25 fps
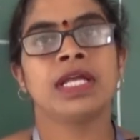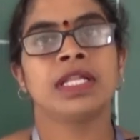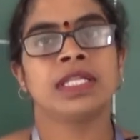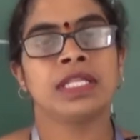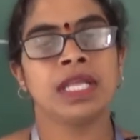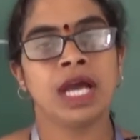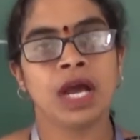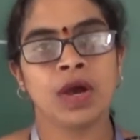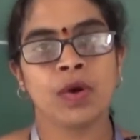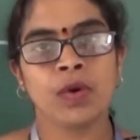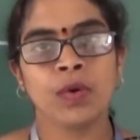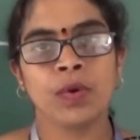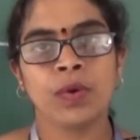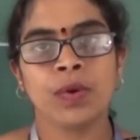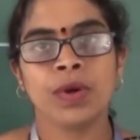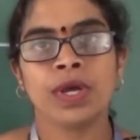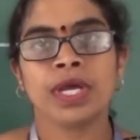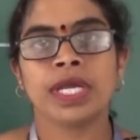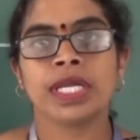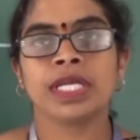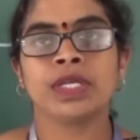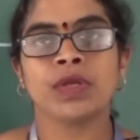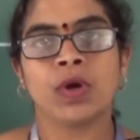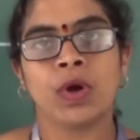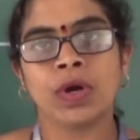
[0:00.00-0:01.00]

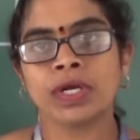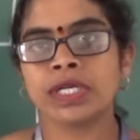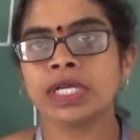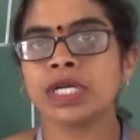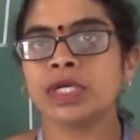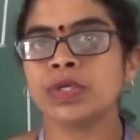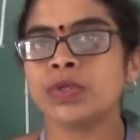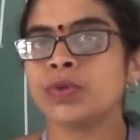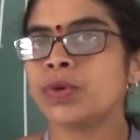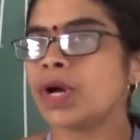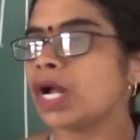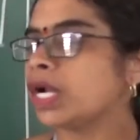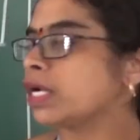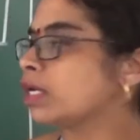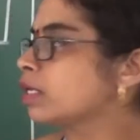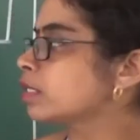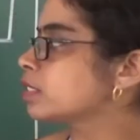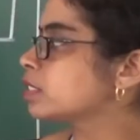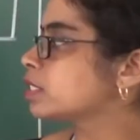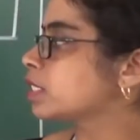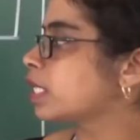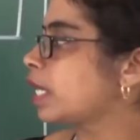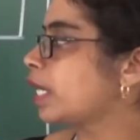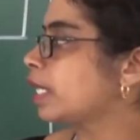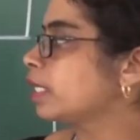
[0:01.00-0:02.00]
Now, in order to
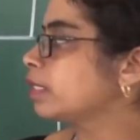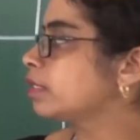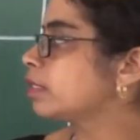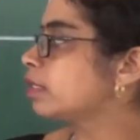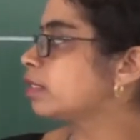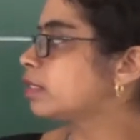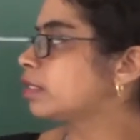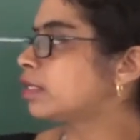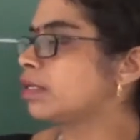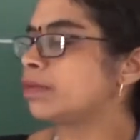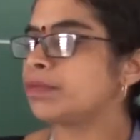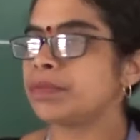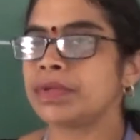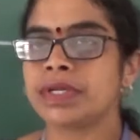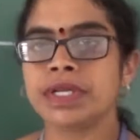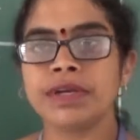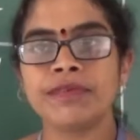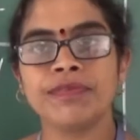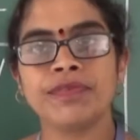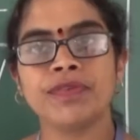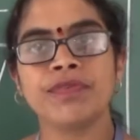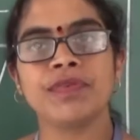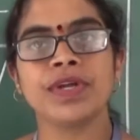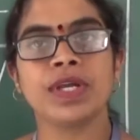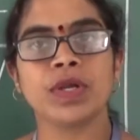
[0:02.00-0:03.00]
understand the term
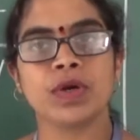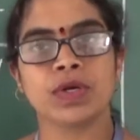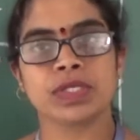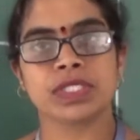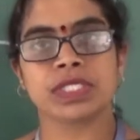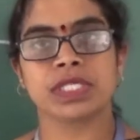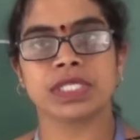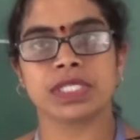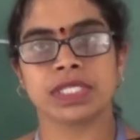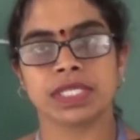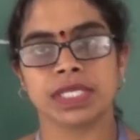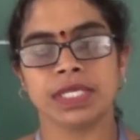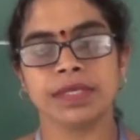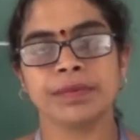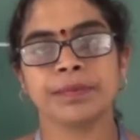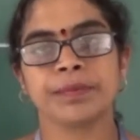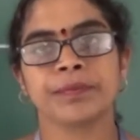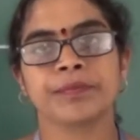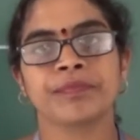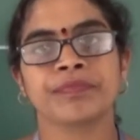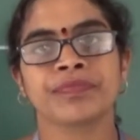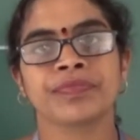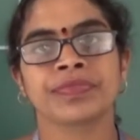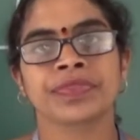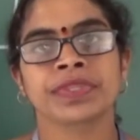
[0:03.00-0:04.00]
drift velocity,
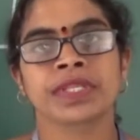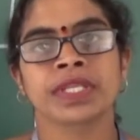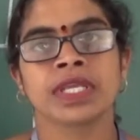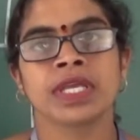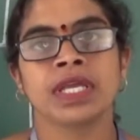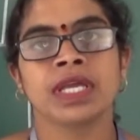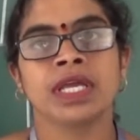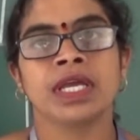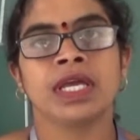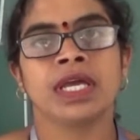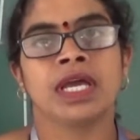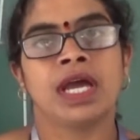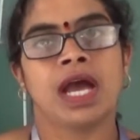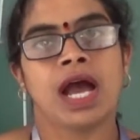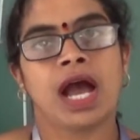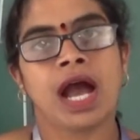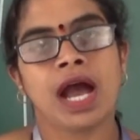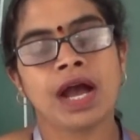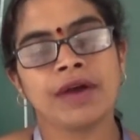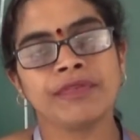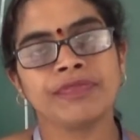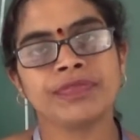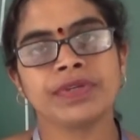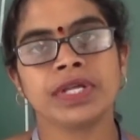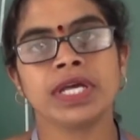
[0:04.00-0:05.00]

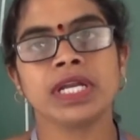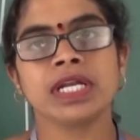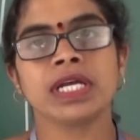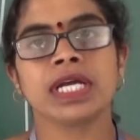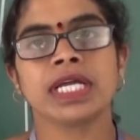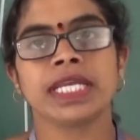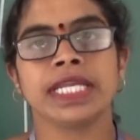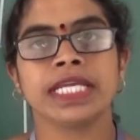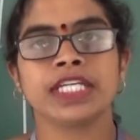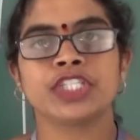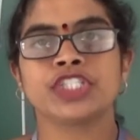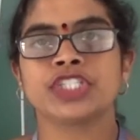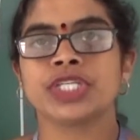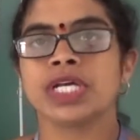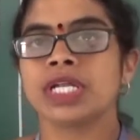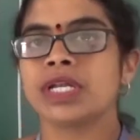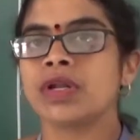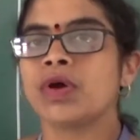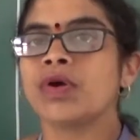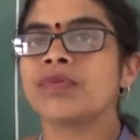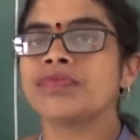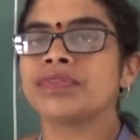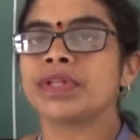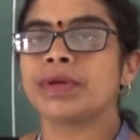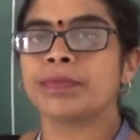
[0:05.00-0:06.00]
after connection
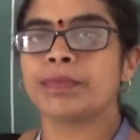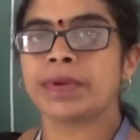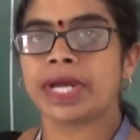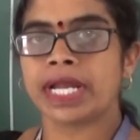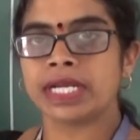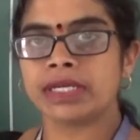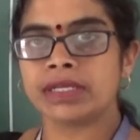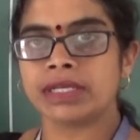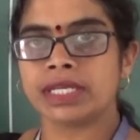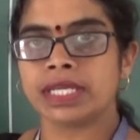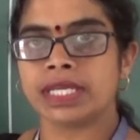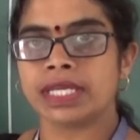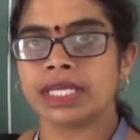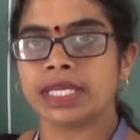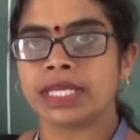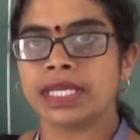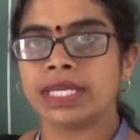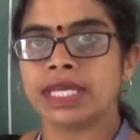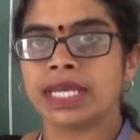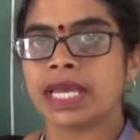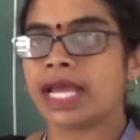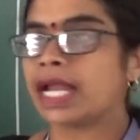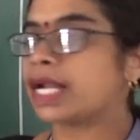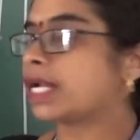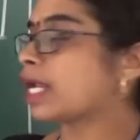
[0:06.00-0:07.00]
of the battery
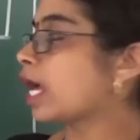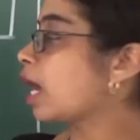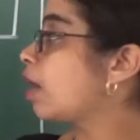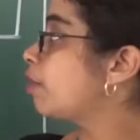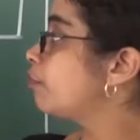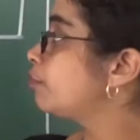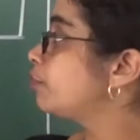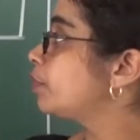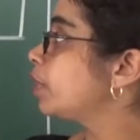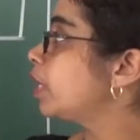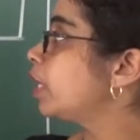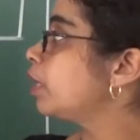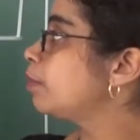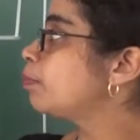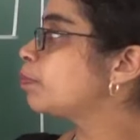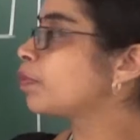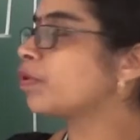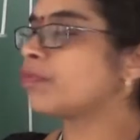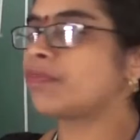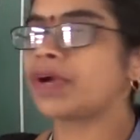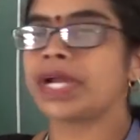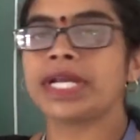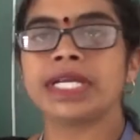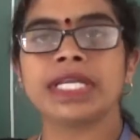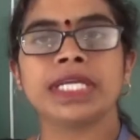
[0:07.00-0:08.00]
and after
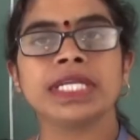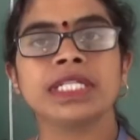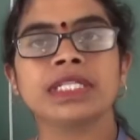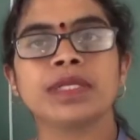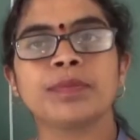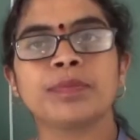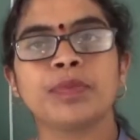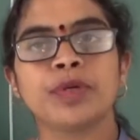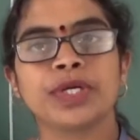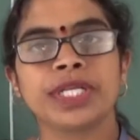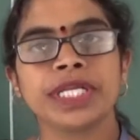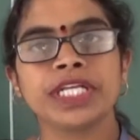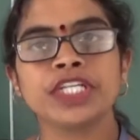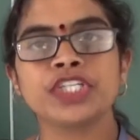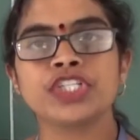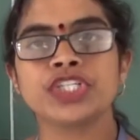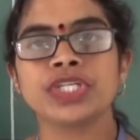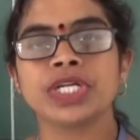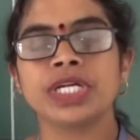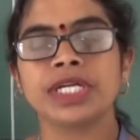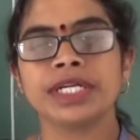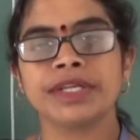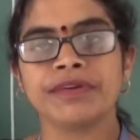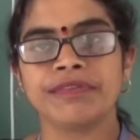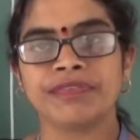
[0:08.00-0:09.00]
providing the
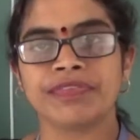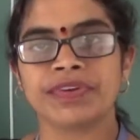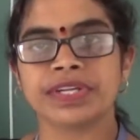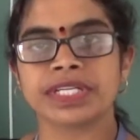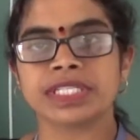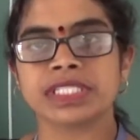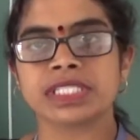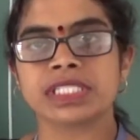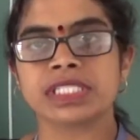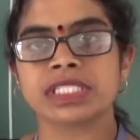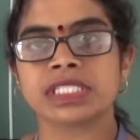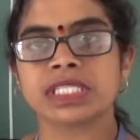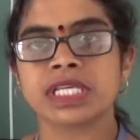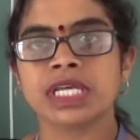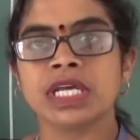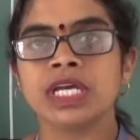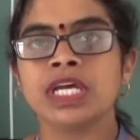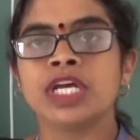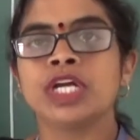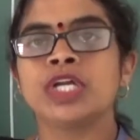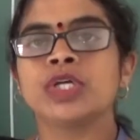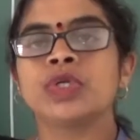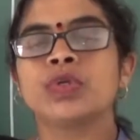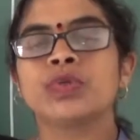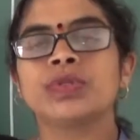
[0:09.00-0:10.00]
potential difference
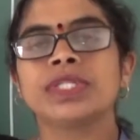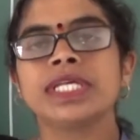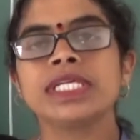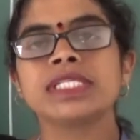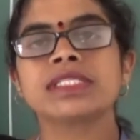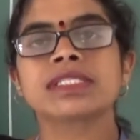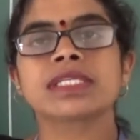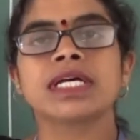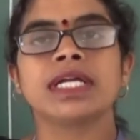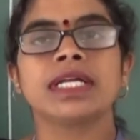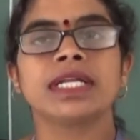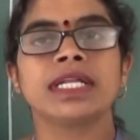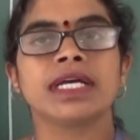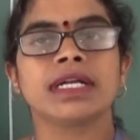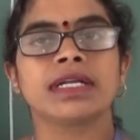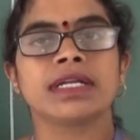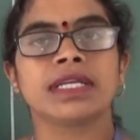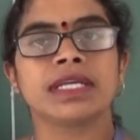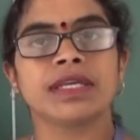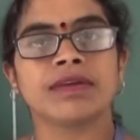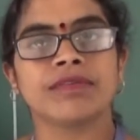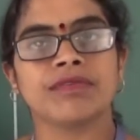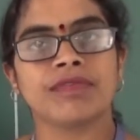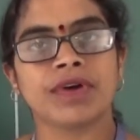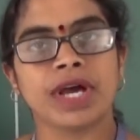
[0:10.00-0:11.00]
to this
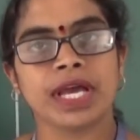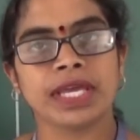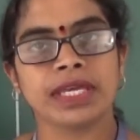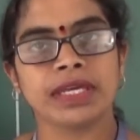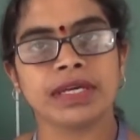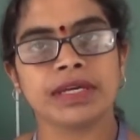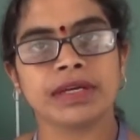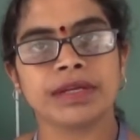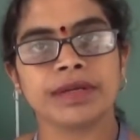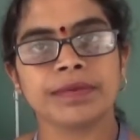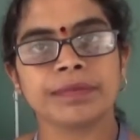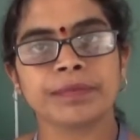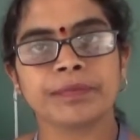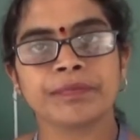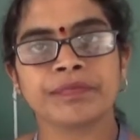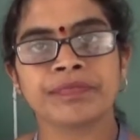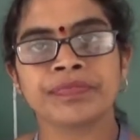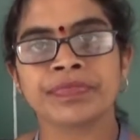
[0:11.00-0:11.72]
conducting wire,